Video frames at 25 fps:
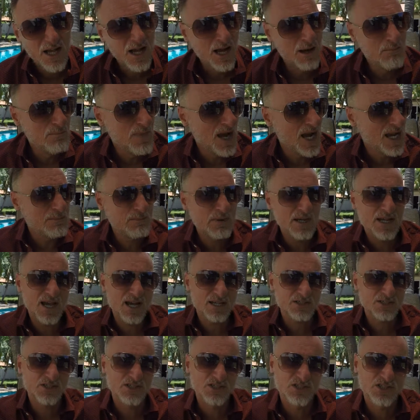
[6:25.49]
And maybe
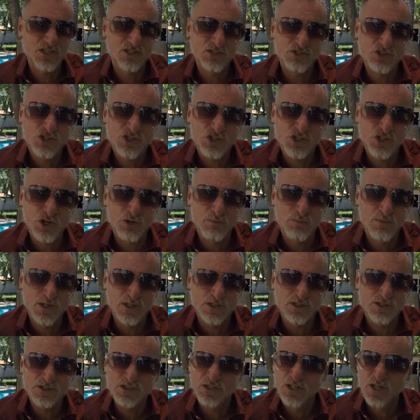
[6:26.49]
us as
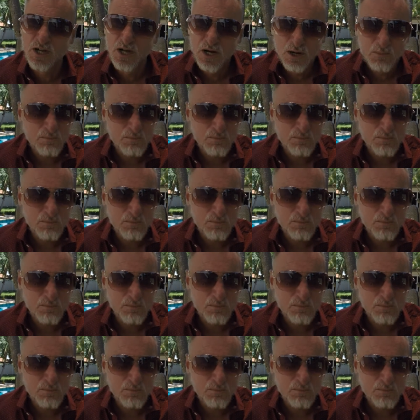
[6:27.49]
consumers,